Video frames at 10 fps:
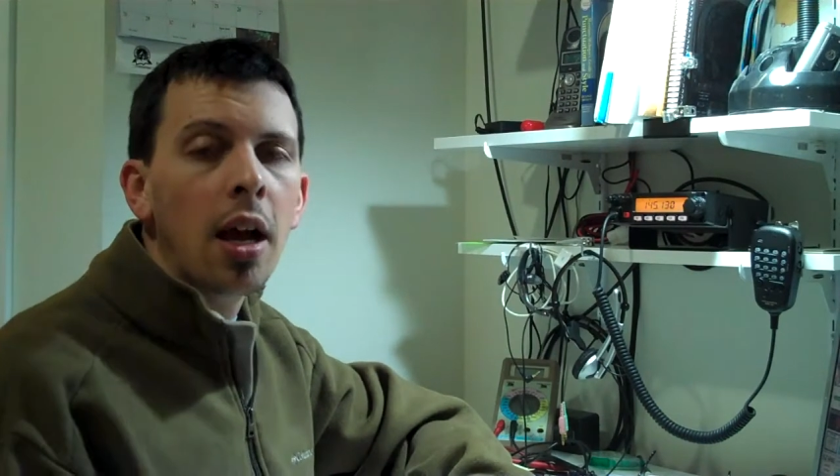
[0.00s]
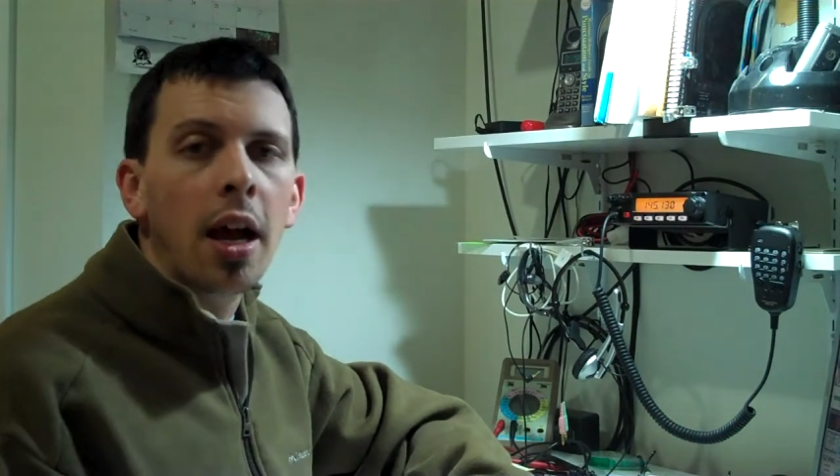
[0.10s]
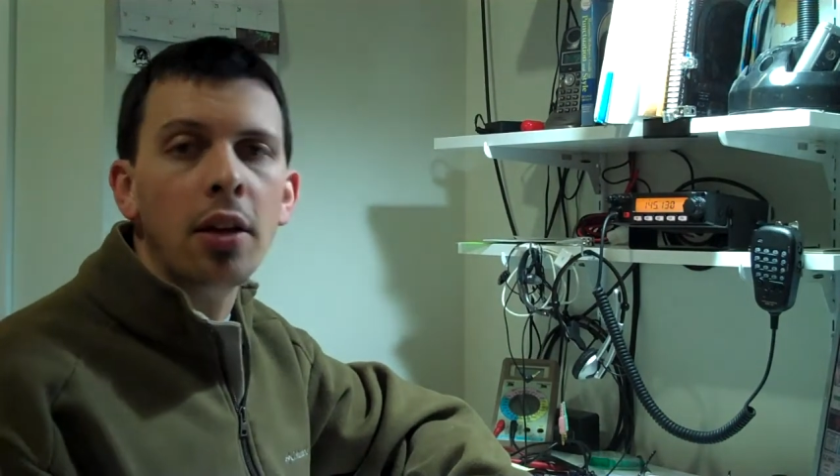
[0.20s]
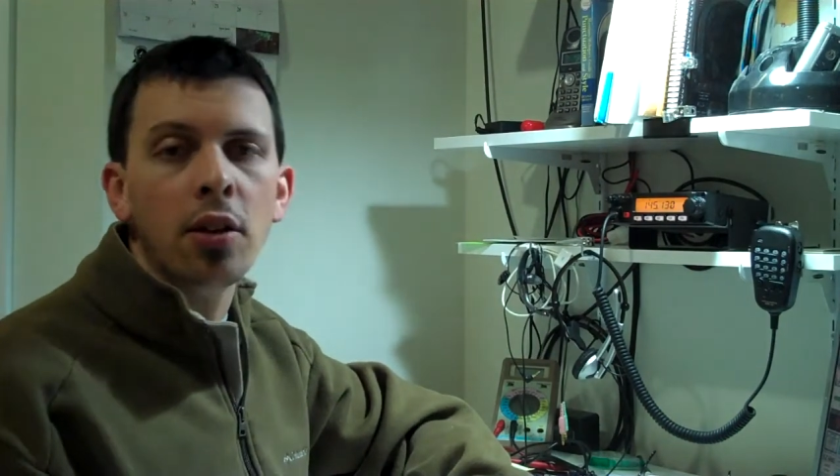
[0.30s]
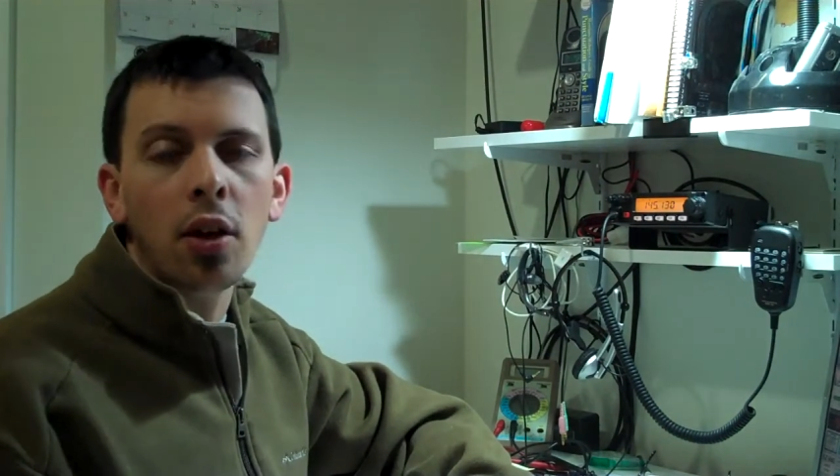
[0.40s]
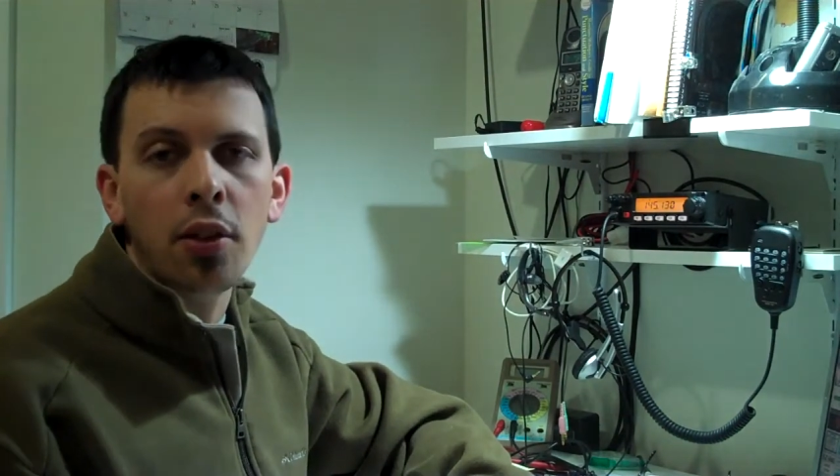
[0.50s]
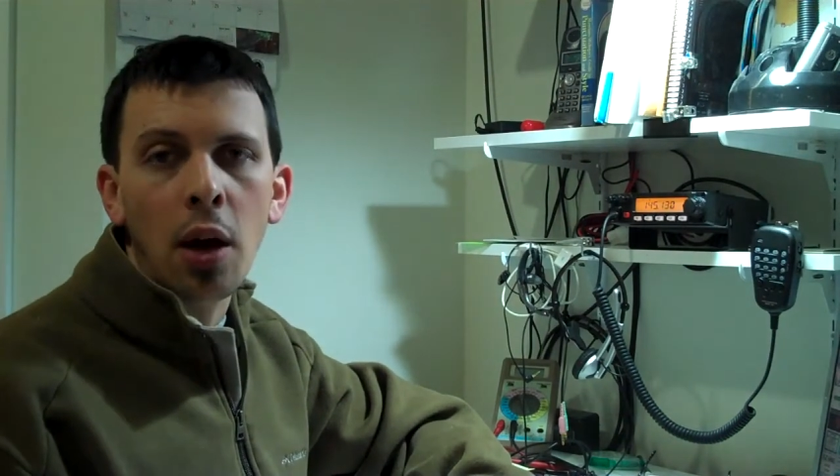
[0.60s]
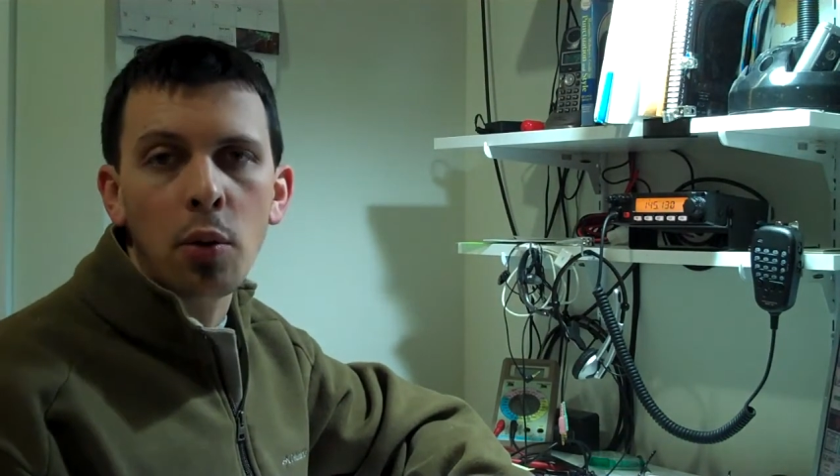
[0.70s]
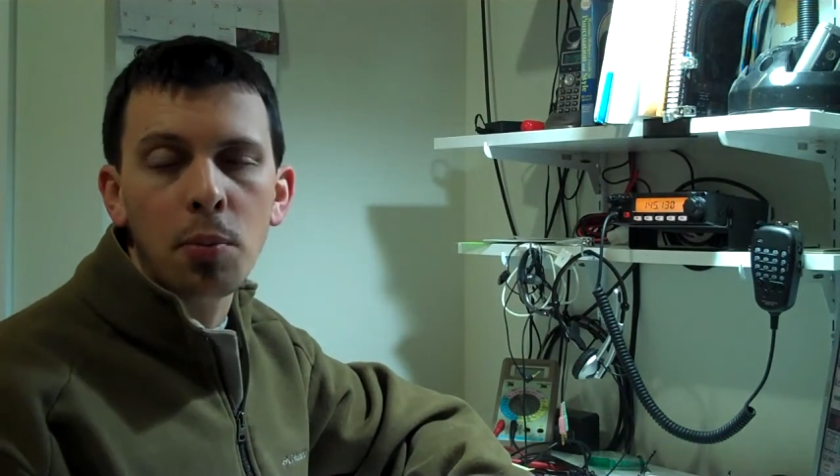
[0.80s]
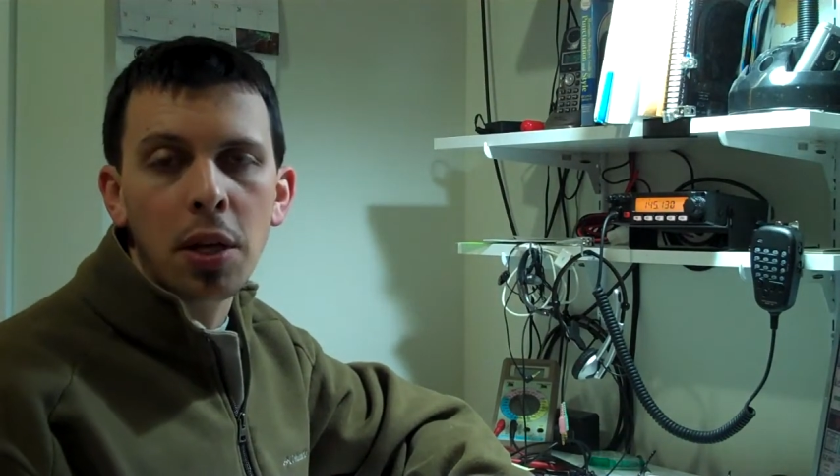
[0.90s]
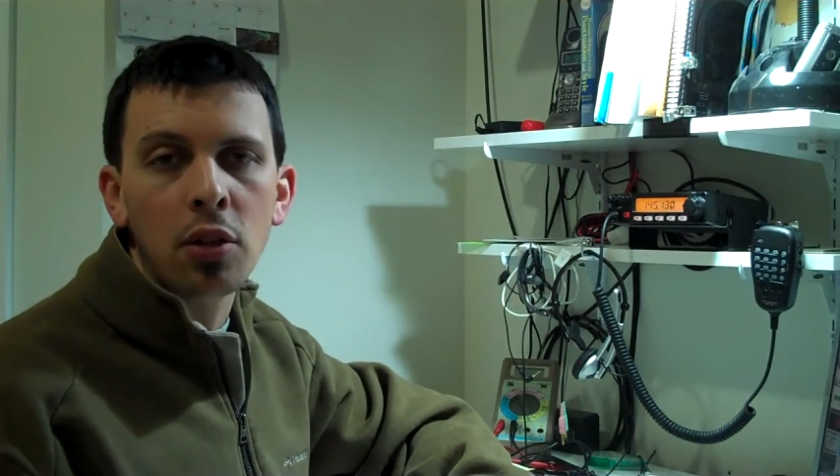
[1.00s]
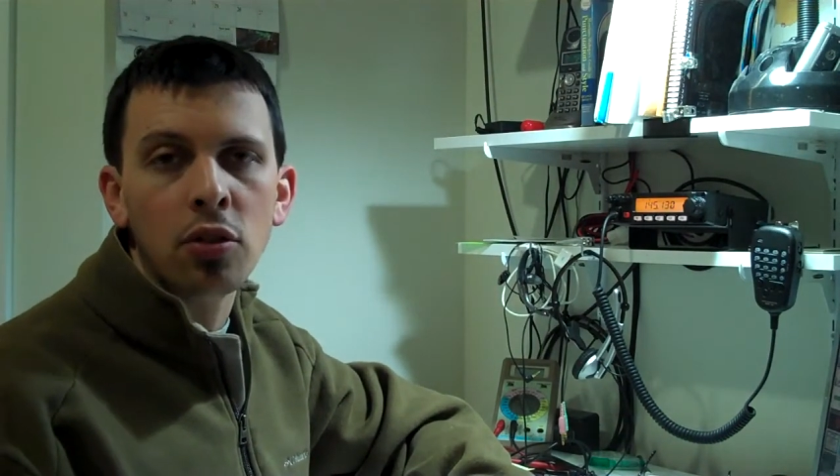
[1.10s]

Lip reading: And that would be